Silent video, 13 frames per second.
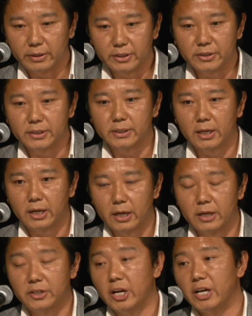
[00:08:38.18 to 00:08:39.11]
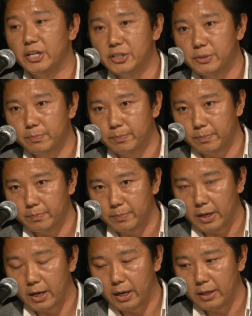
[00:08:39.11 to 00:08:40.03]
this is a Chinese
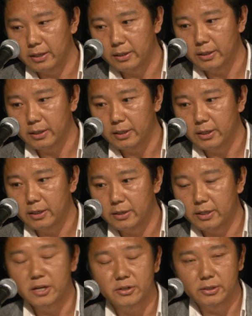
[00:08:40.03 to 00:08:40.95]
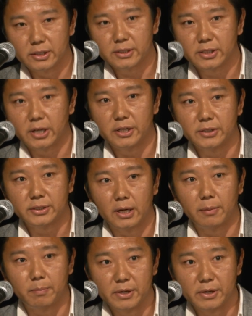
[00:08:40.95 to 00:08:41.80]
Chinese